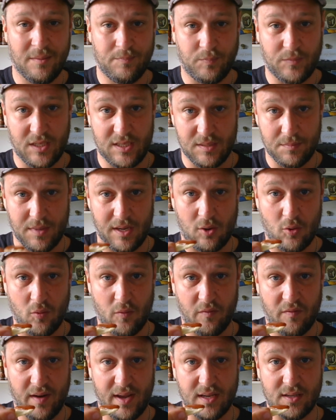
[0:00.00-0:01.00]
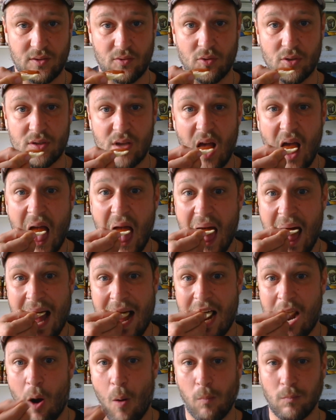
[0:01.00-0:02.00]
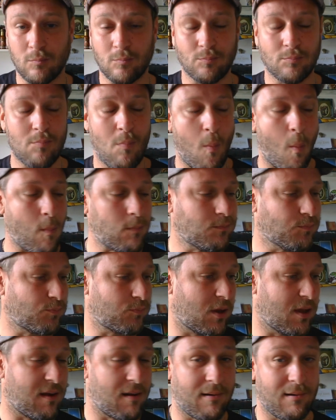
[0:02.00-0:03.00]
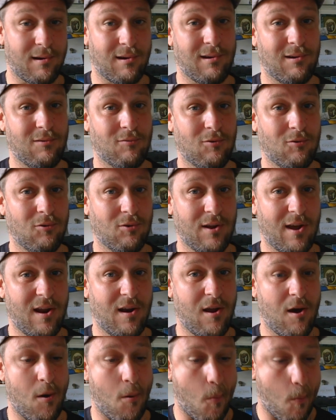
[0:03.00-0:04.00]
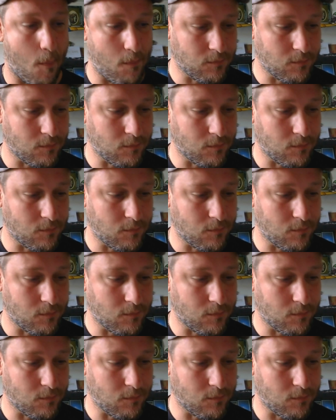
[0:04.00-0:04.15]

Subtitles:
this is my cornflake sauce. I can do it all day long.